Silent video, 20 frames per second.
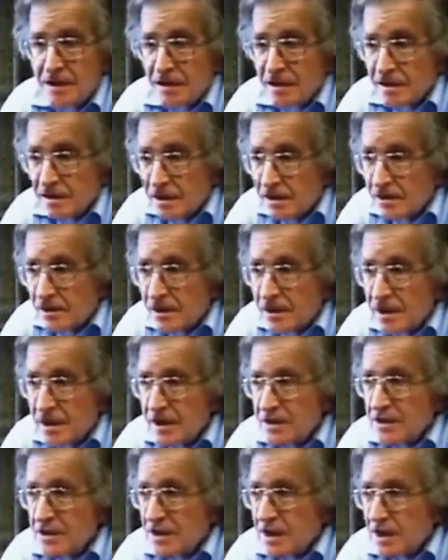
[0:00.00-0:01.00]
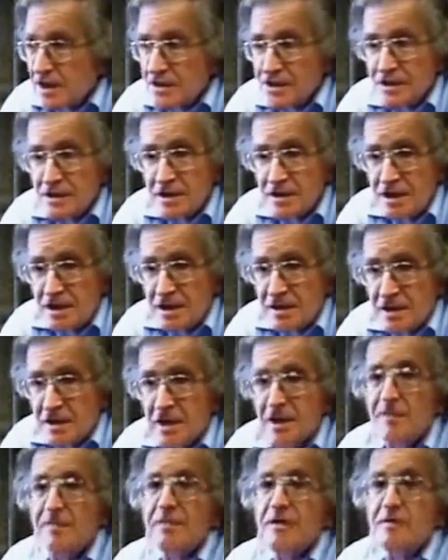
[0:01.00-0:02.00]
The lower the education and
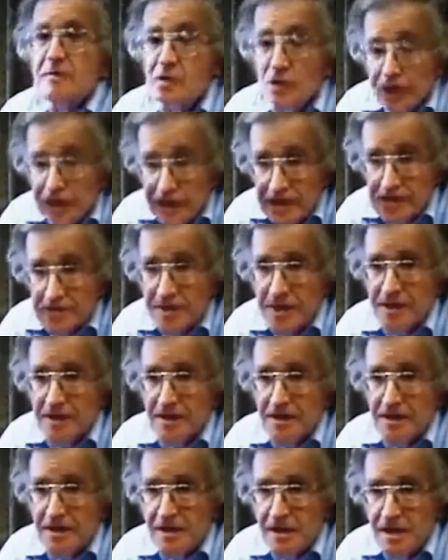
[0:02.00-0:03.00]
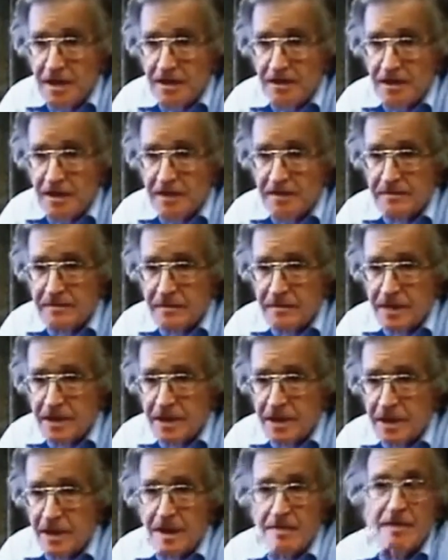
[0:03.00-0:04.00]
income, the more they spend on the lottery.
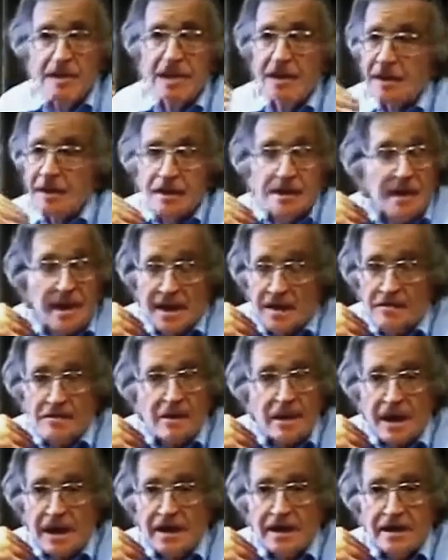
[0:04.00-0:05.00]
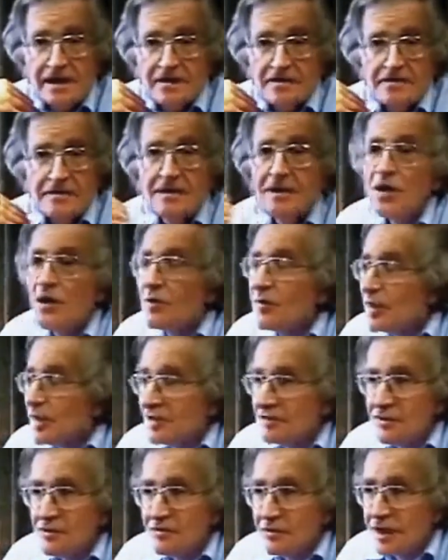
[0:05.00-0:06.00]
I mean, like in the town where I live,
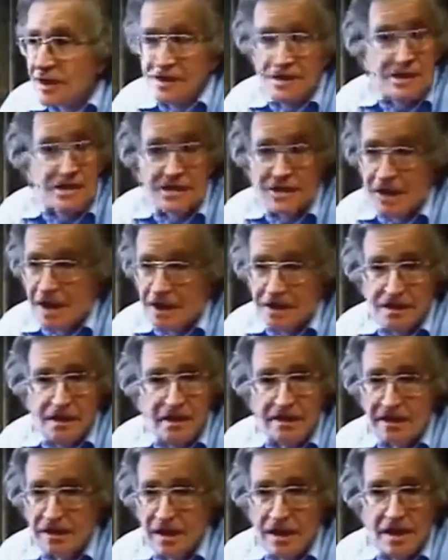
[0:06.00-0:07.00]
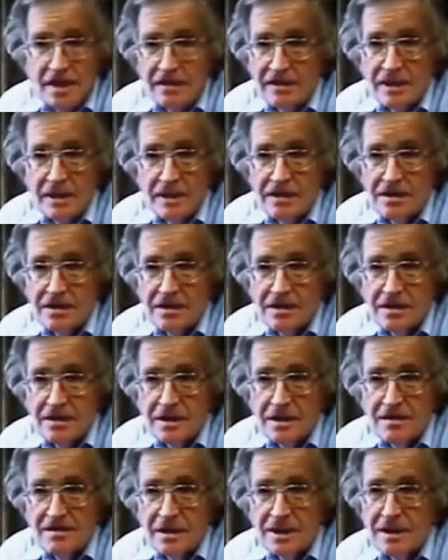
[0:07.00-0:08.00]
nobody would waste a cent on the lottery.
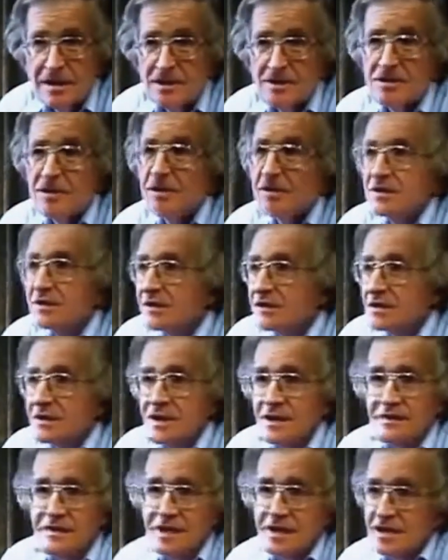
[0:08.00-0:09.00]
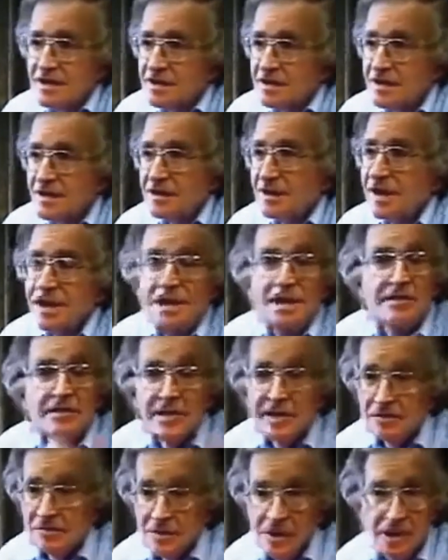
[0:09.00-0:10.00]
I mean, it's like
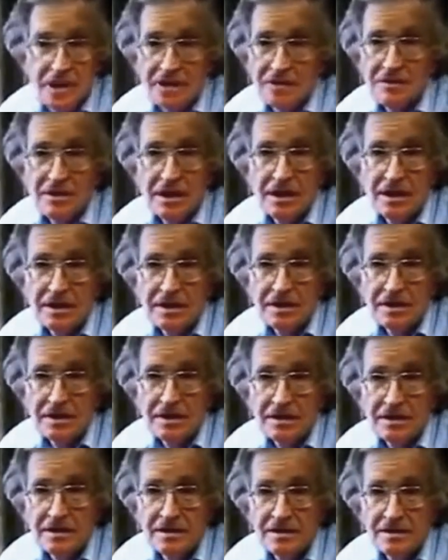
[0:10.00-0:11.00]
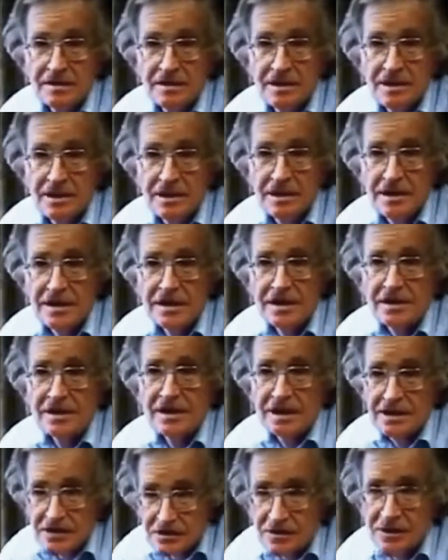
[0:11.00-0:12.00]
giving your money away, you know.
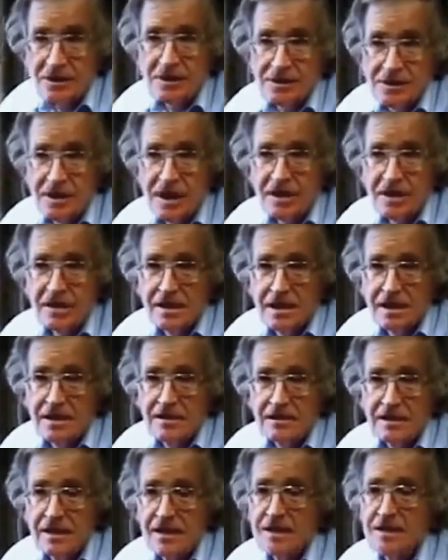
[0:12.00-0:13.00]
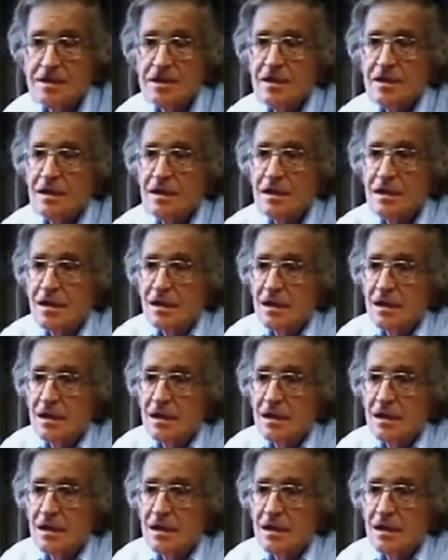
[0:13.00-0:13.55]
That's what the state lottery is.